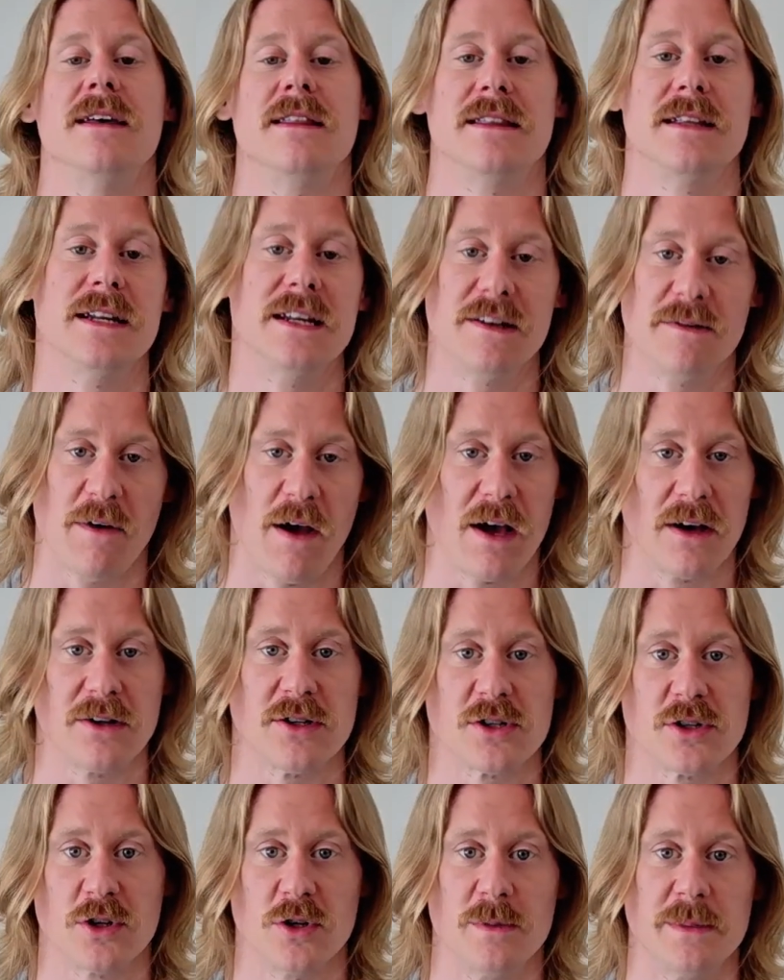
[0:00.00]
The knee
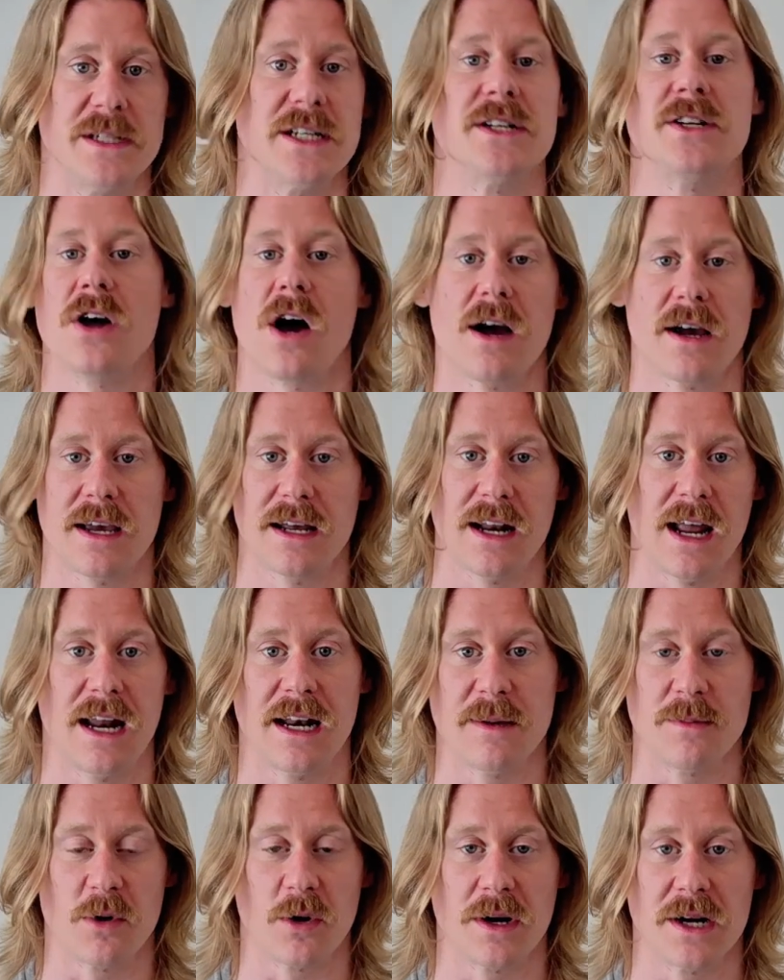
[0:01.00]
valgus group did not get
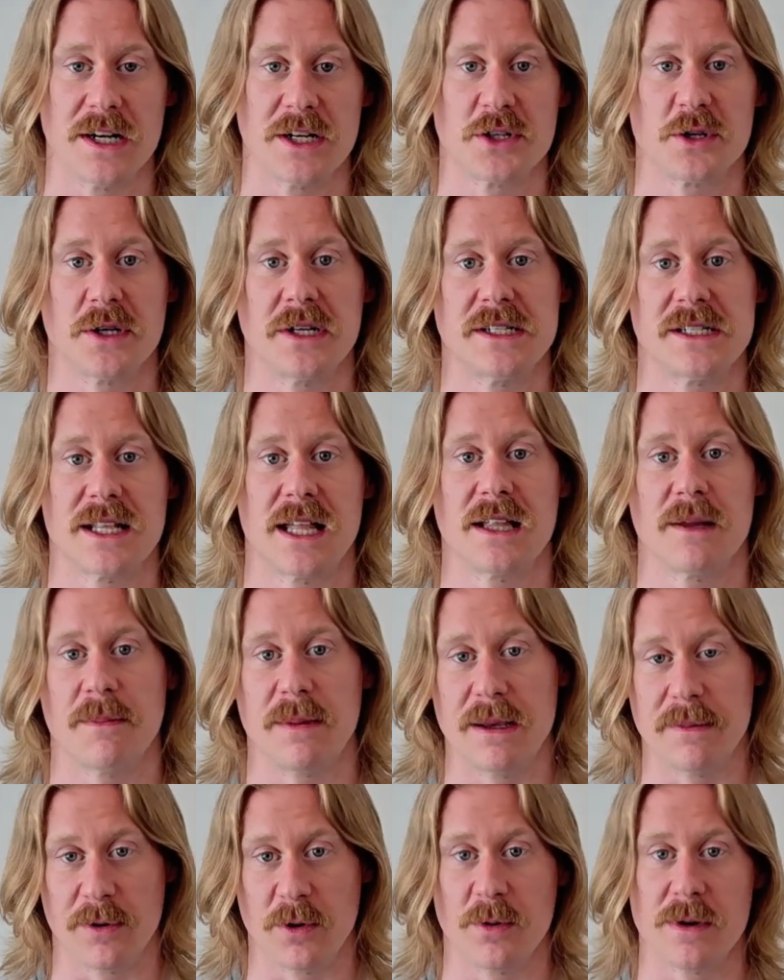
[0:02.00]
any more injuries than the
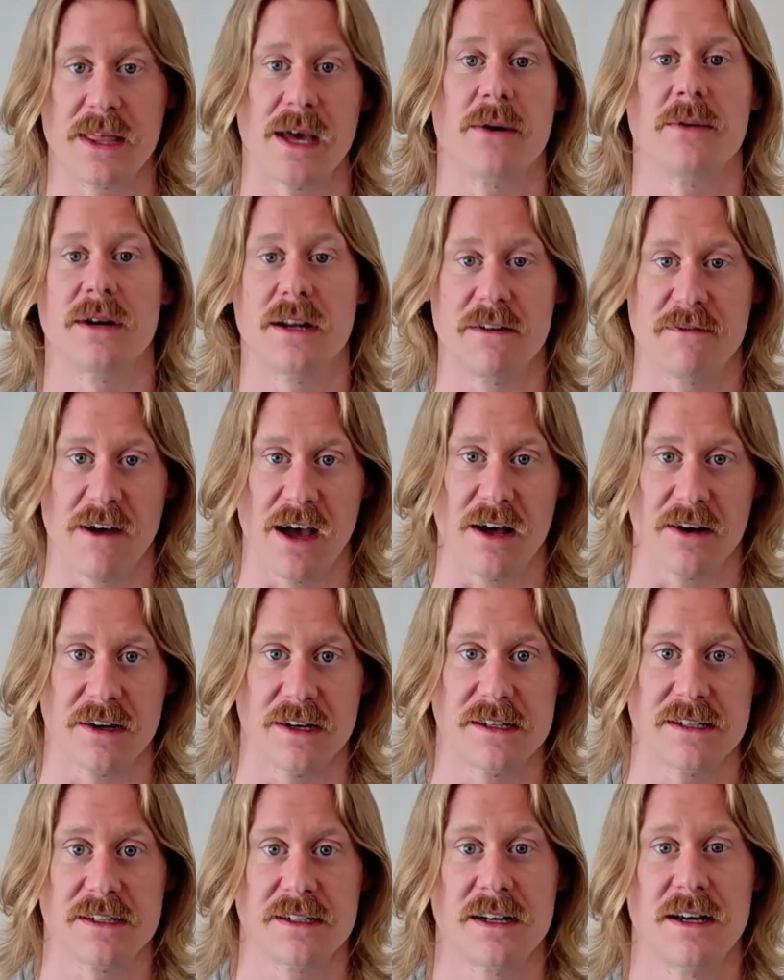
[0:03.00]
people without knee
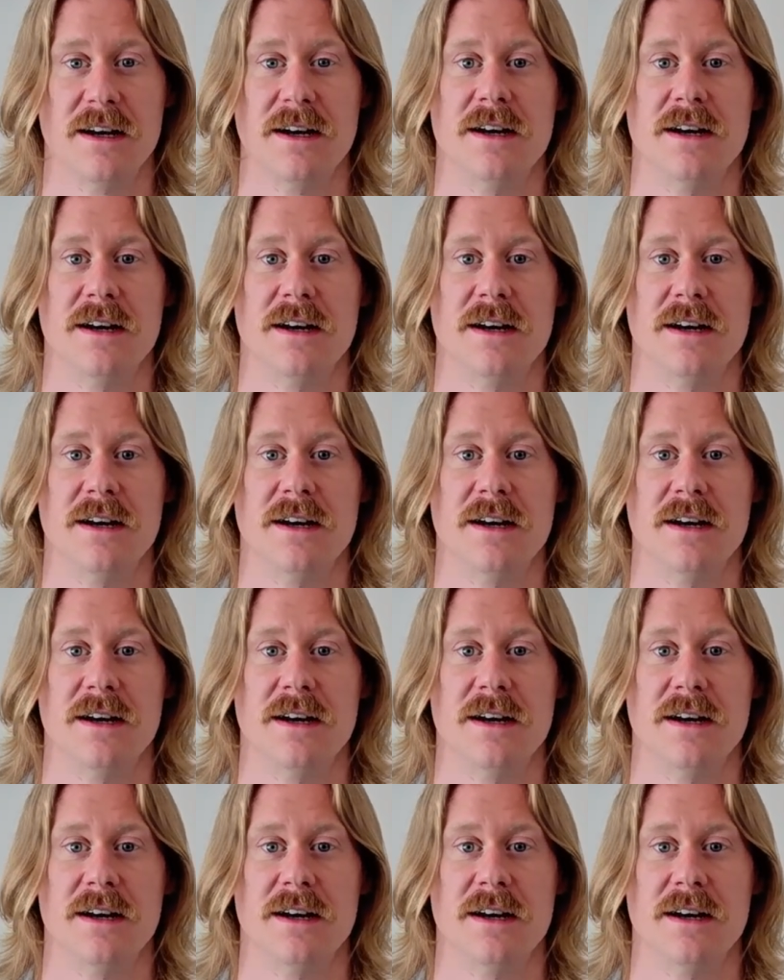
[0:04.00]
valgus.